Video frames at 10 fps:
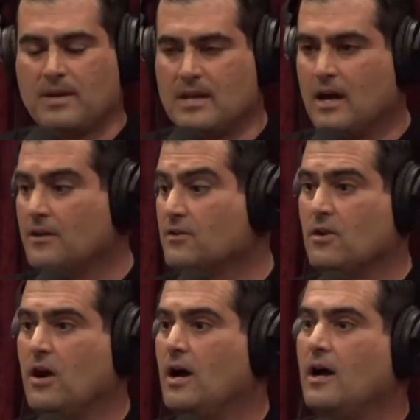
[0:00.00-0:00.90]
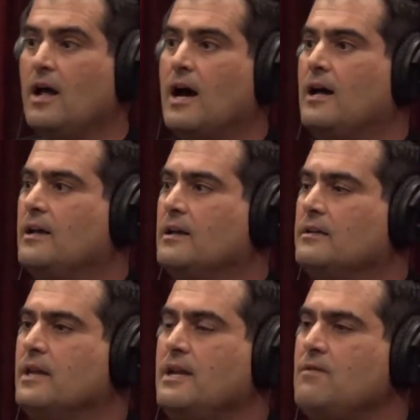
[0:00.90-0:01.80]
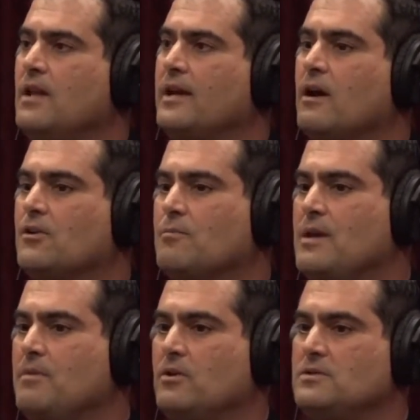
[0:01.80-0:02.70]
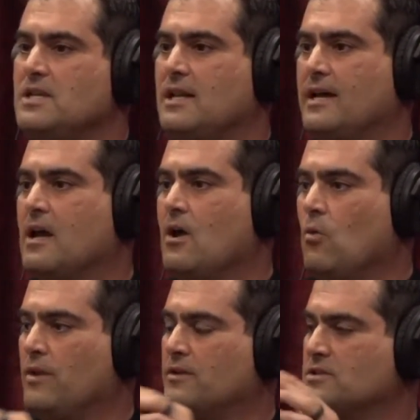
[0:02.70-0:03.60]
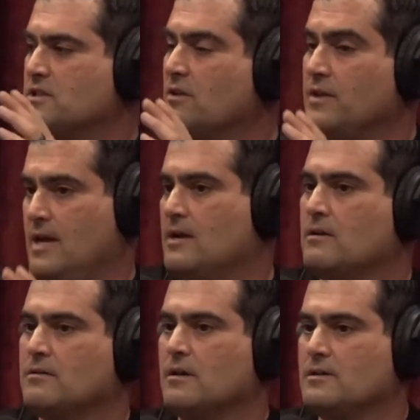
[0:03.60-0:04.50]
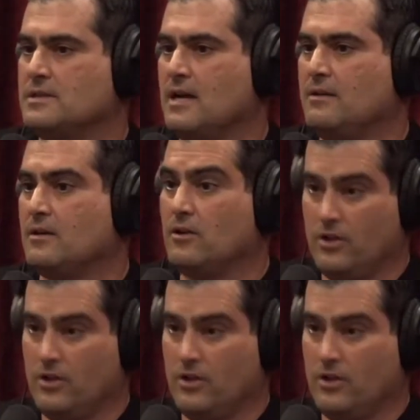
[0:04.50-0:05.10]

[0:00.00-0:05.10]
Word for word: pe- other, uh, uh, not even like other people. You don't see like, well, there's still Neanderthals down there.